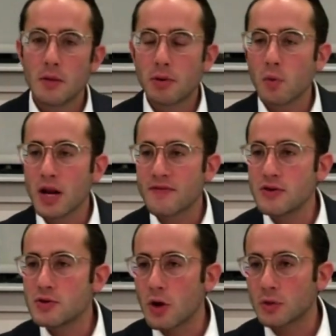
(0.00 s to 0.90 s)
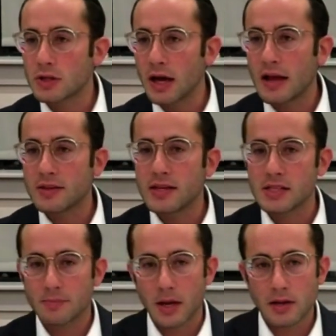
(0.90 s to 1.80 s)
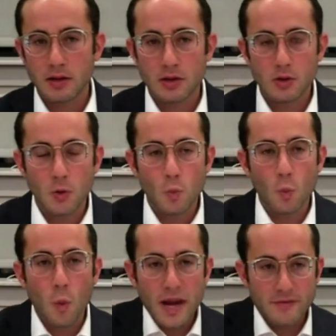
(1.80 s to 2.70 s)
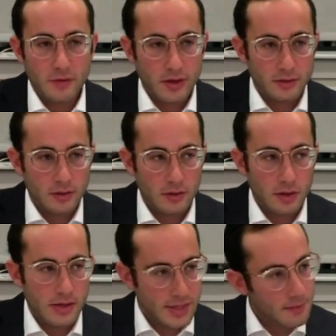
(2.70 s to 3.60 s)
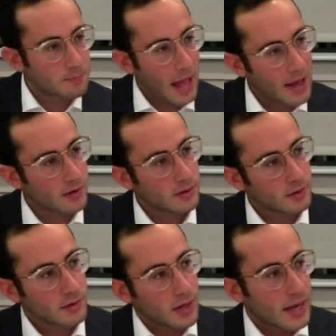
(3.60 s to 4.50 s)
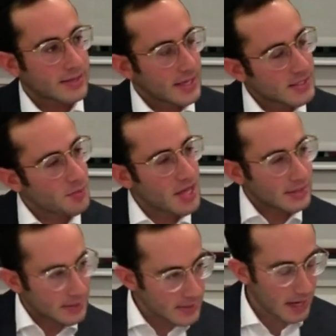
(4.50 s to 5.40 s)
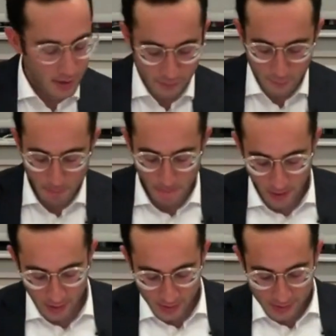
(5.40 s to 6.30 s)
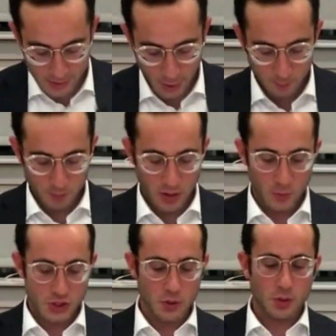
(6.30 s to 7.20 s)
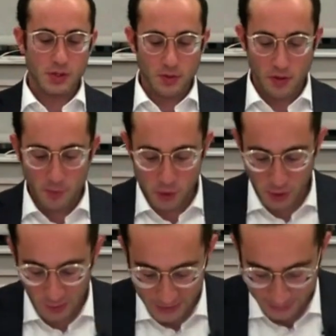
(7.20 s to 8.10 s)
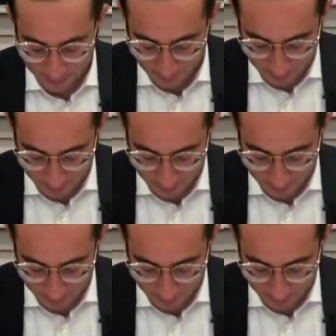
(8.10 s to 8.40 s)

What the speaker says: But what if you don't anticipate it? You don't wait for it. Is that bad? Is that something that's negative? So I want to share with you something about Moshe Goldstein.